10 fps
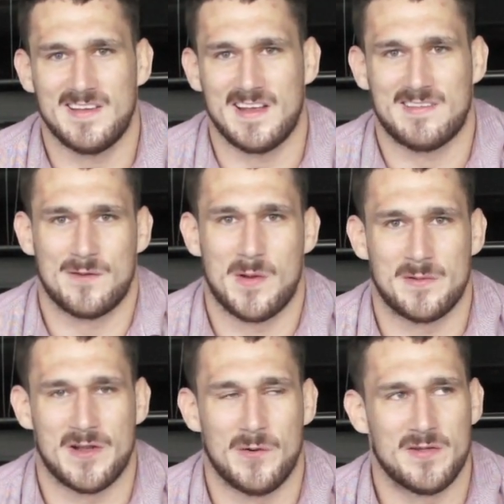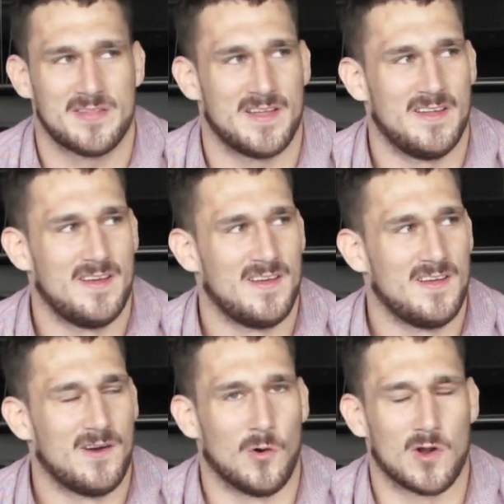You get to get people to know us, and
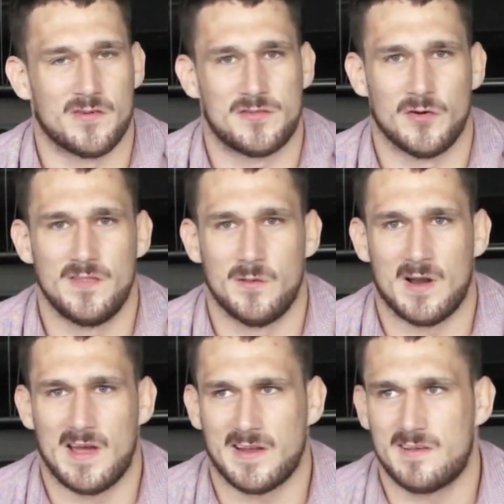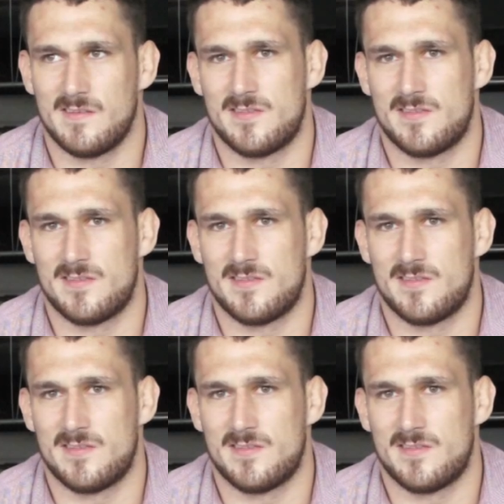all of a sudden they were like,